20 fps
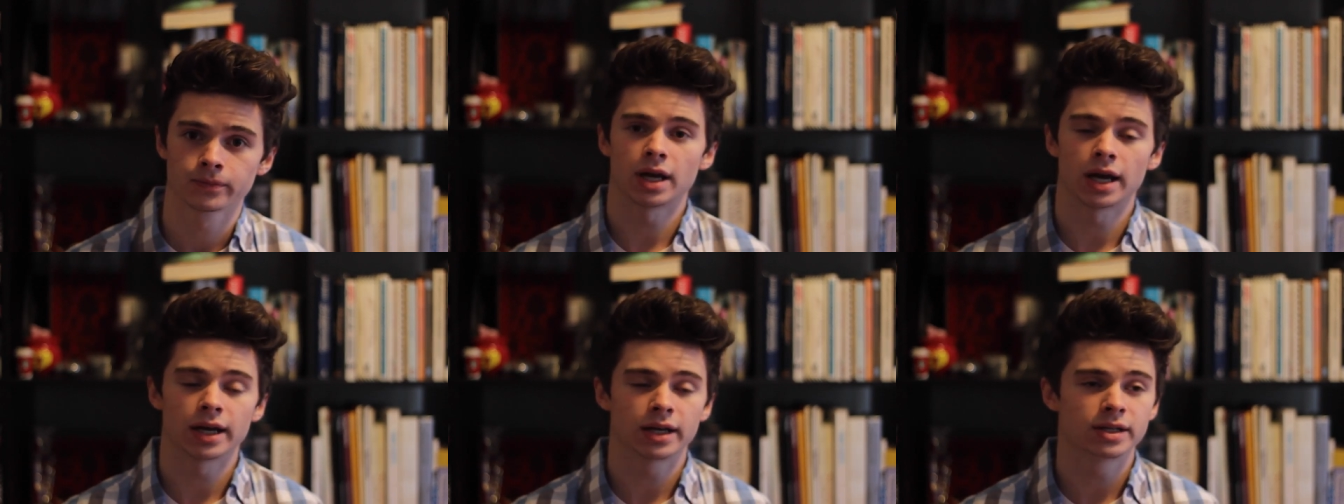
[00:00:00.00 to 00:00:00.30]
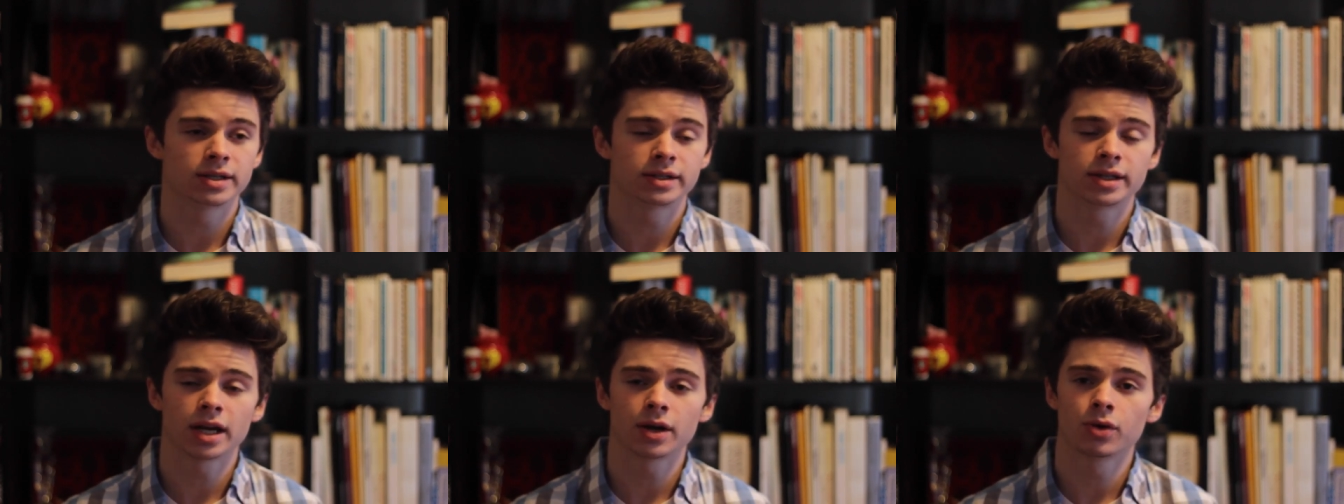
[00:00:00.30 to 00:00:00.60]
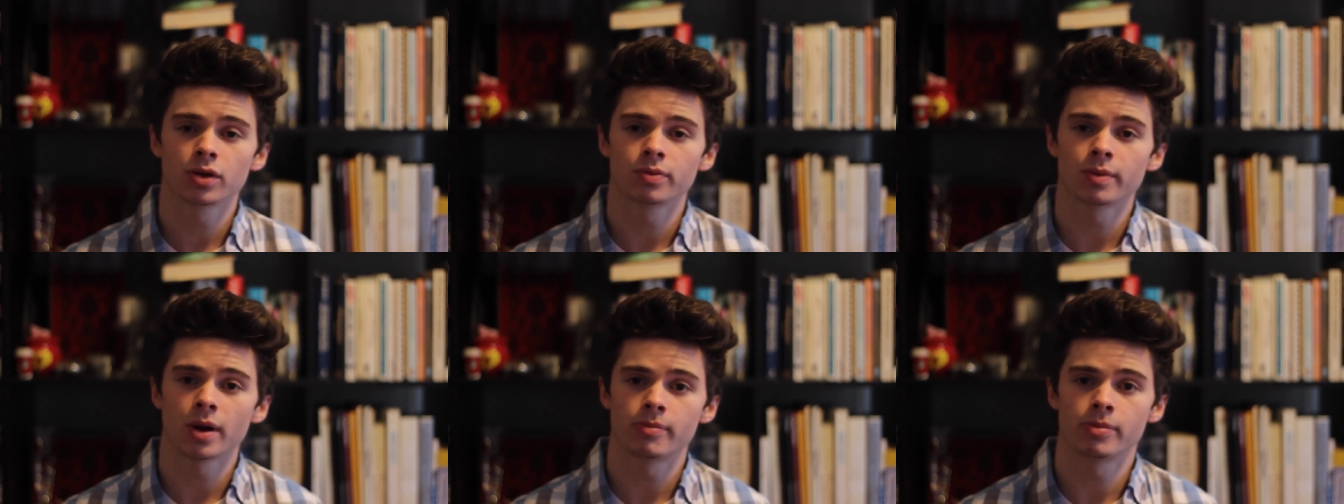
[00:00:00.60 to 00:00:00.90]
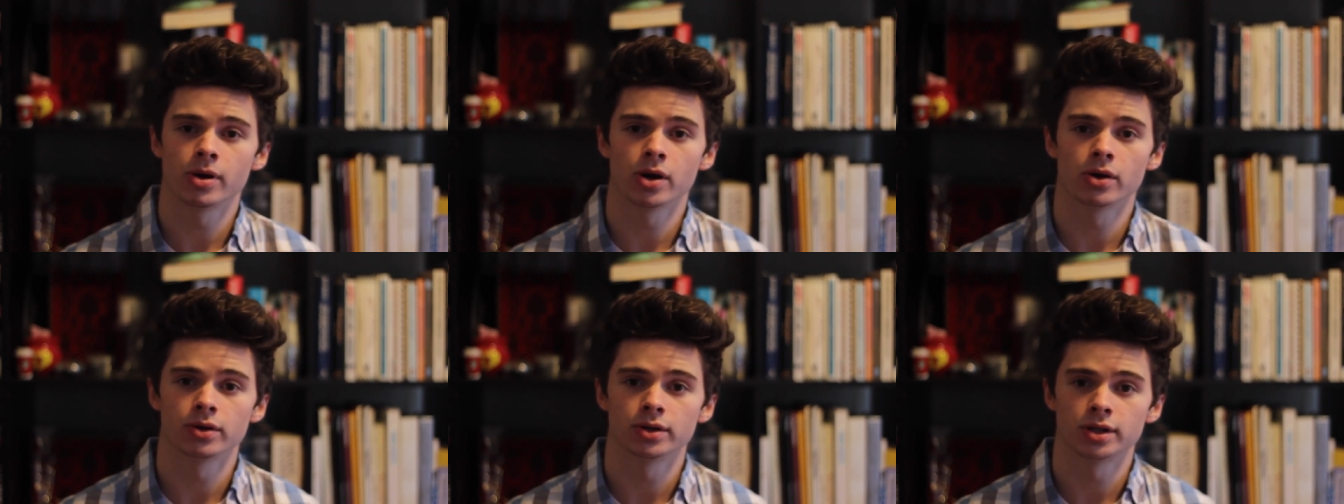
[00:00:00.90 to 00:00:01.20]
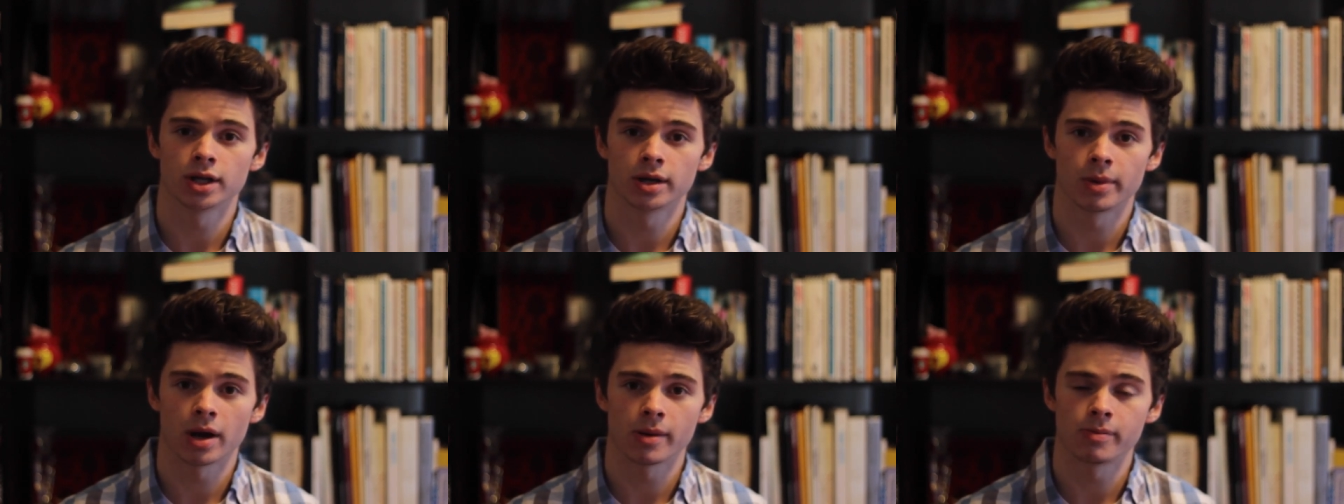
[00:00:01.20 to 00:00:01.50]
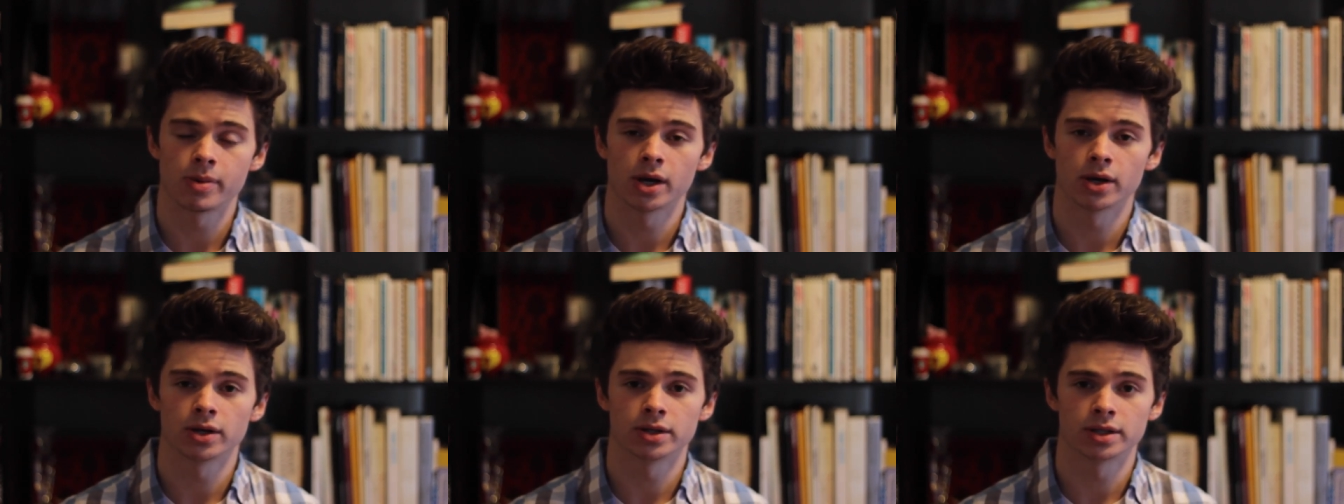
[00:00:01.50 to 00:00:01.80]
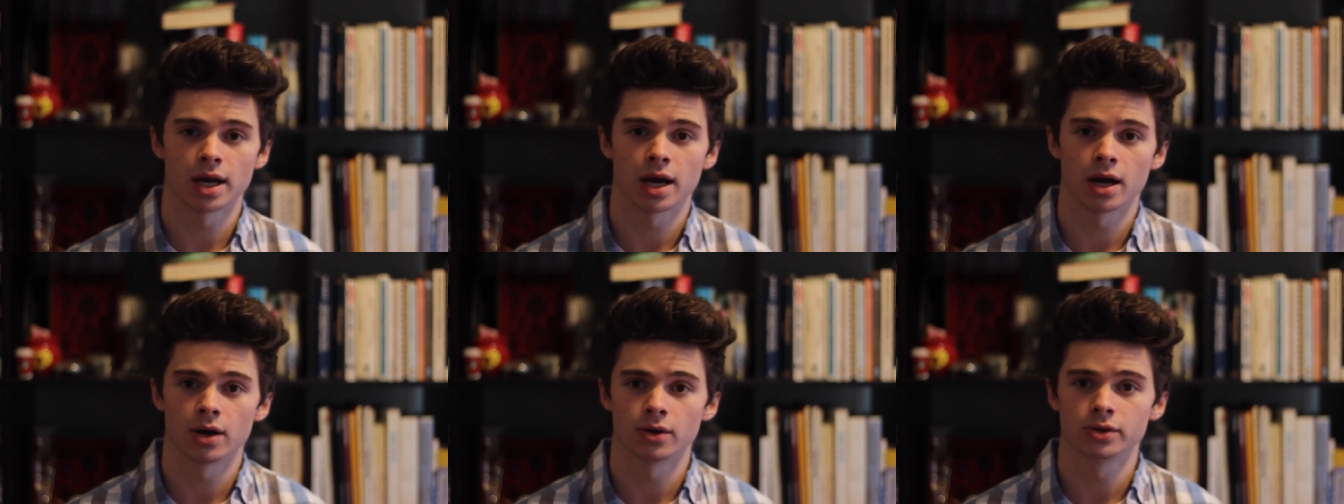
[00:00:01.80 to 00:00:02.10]
I could stay with my parents in my
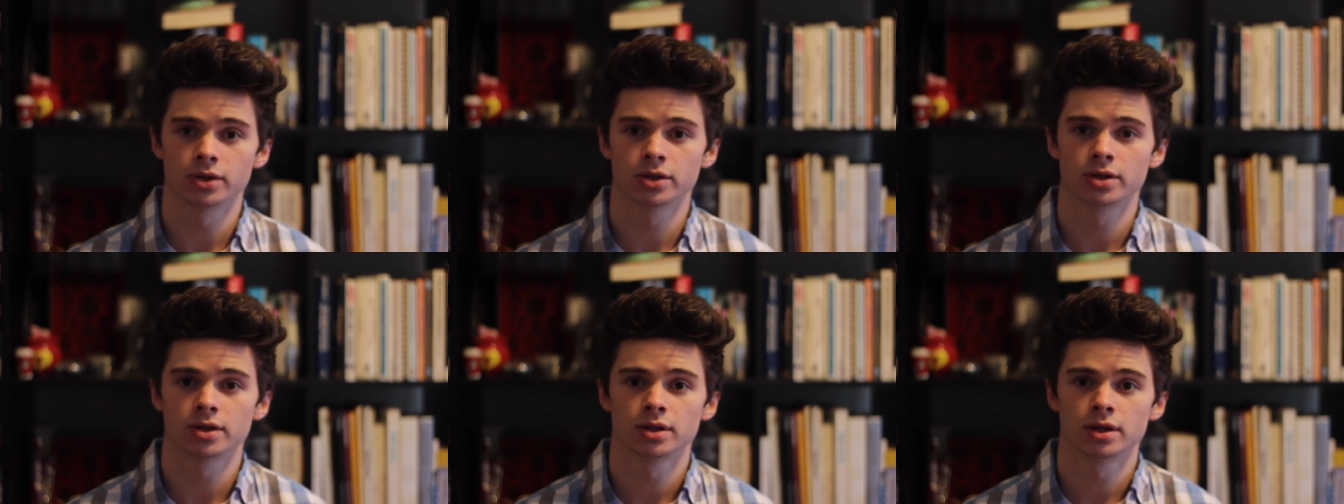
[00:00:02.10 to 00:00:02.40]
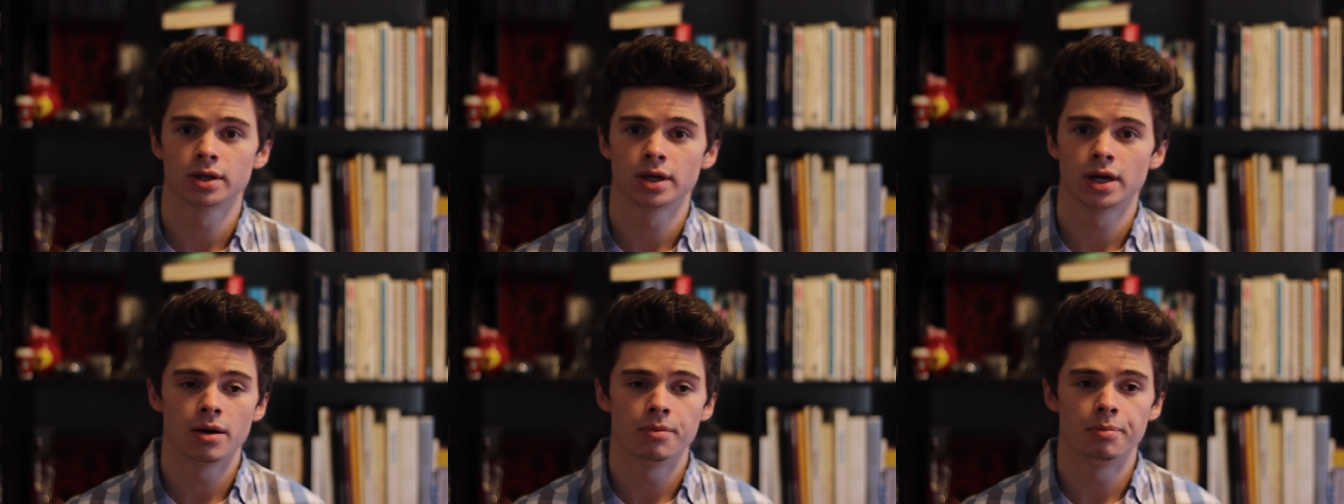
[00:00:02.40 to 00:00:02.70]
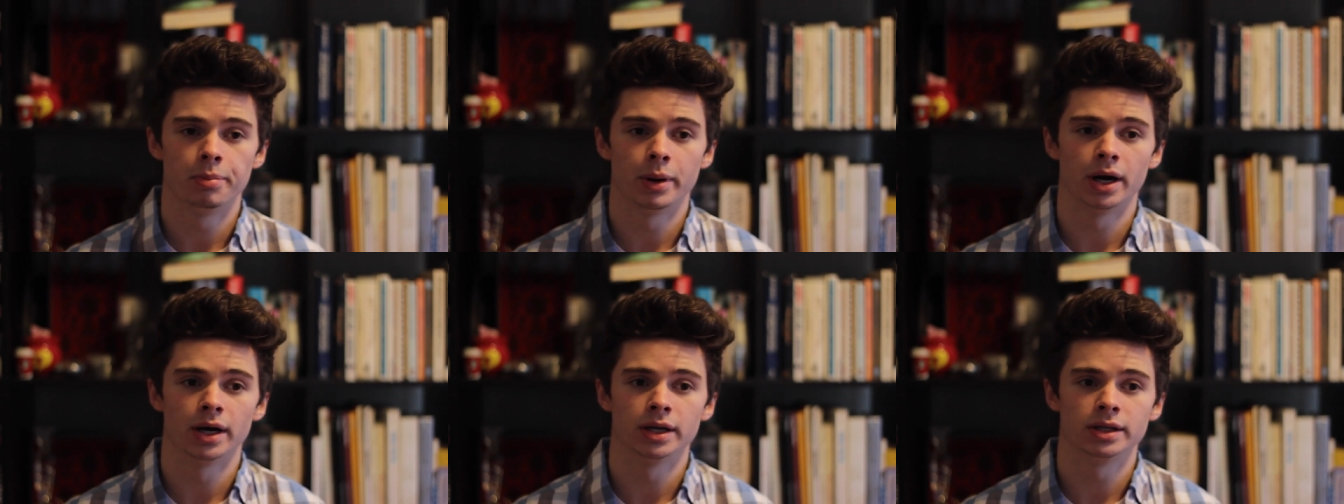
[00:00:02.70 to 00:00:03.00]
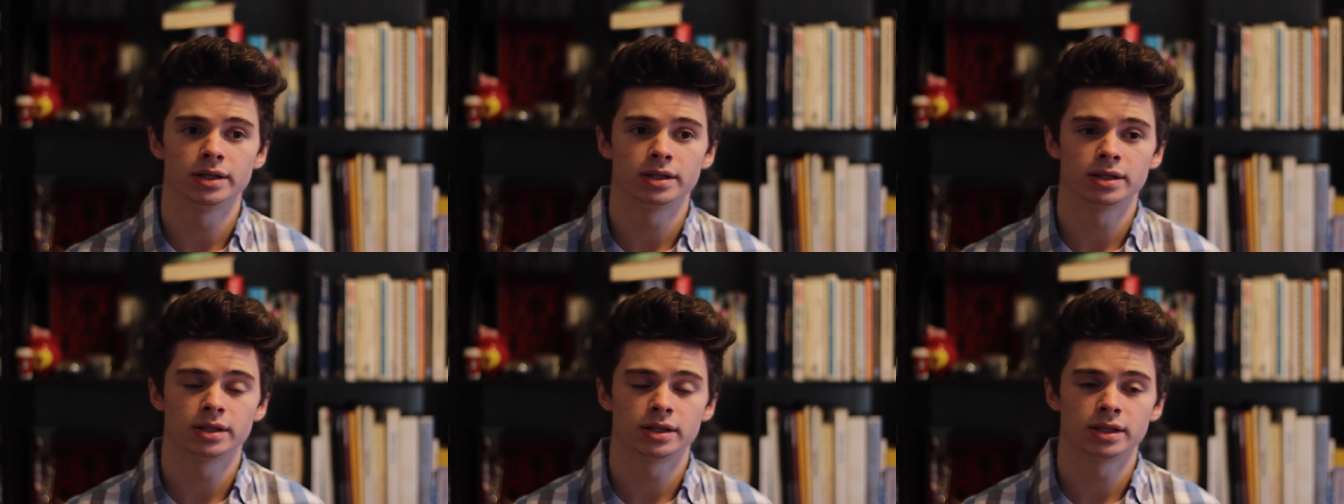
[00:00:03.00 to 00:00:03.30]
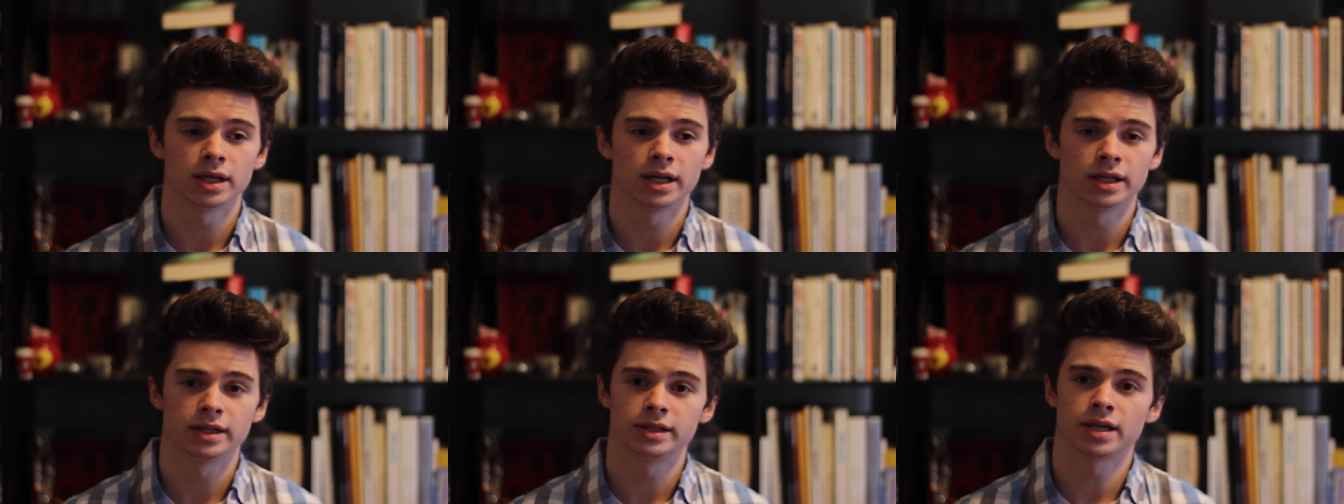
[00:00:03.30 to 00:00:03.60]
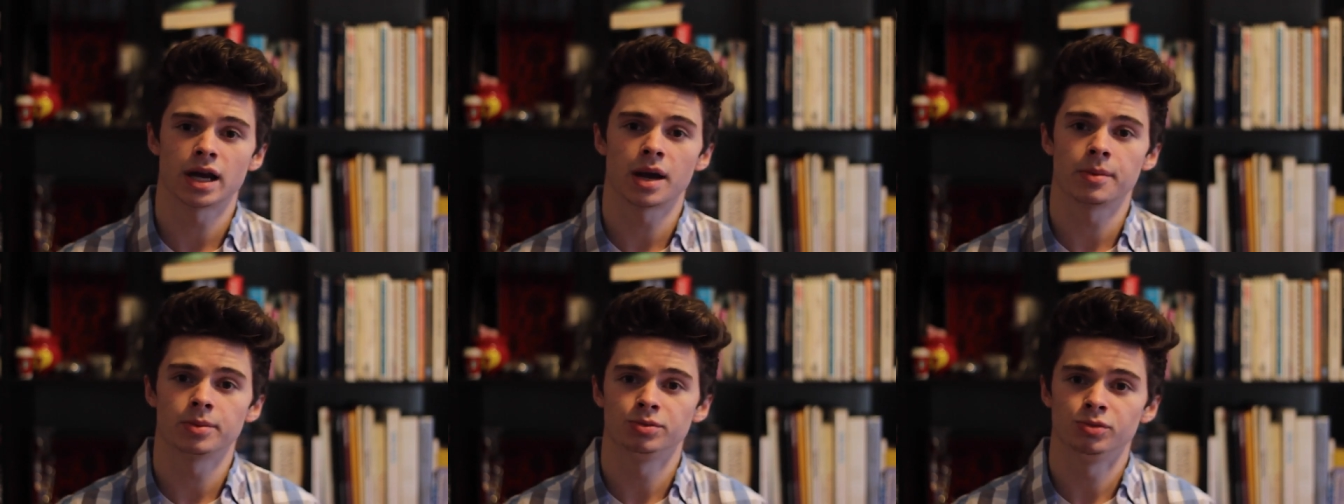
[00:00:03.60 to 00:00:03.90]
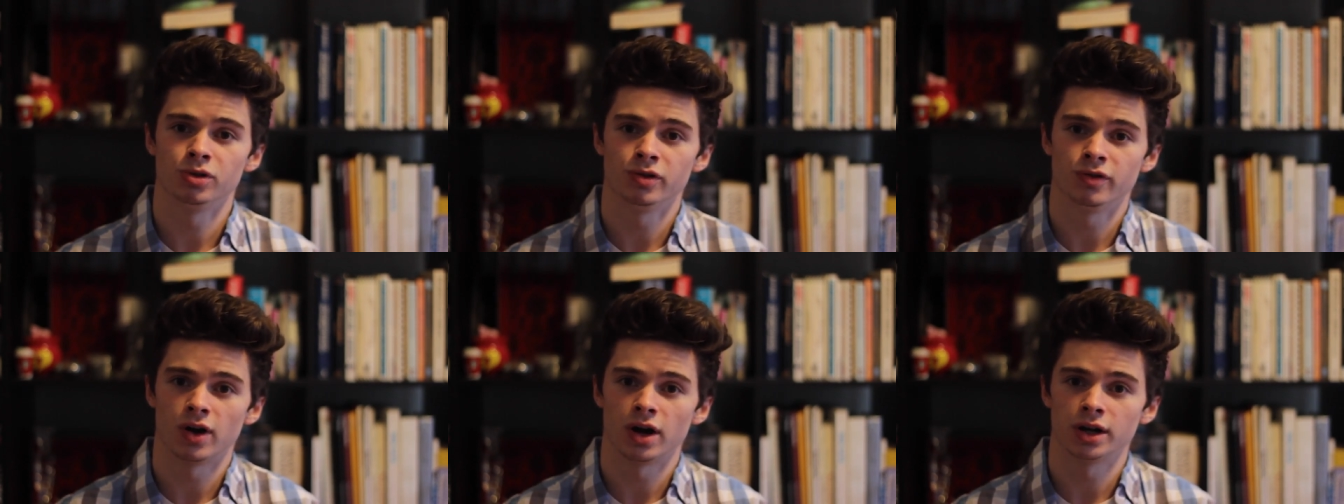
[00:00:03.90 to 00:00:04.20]
parents' house, but it's time to
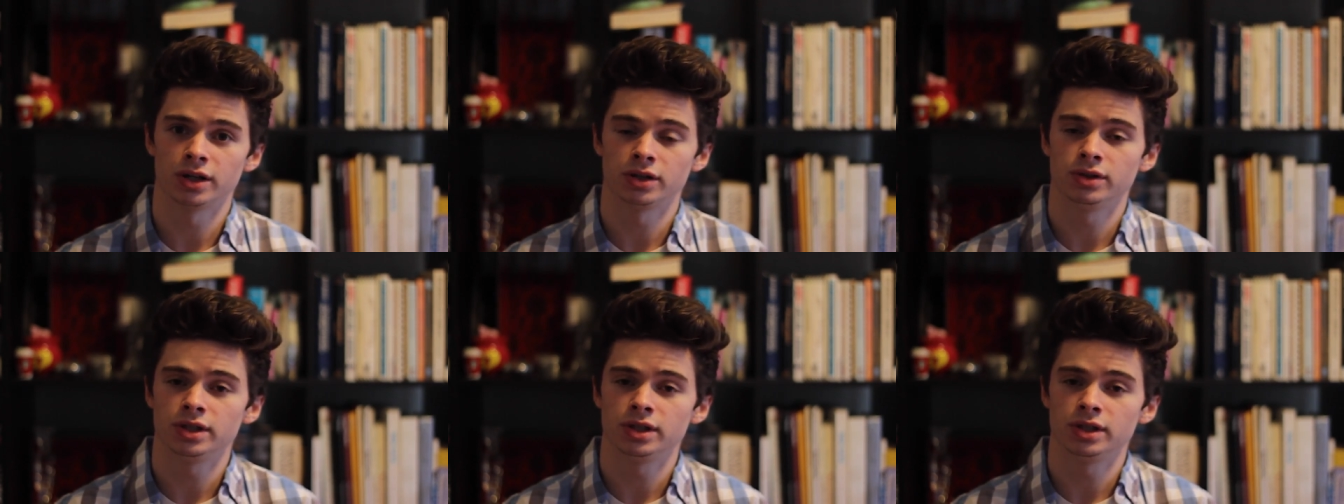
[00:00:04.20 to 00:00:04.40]
move on.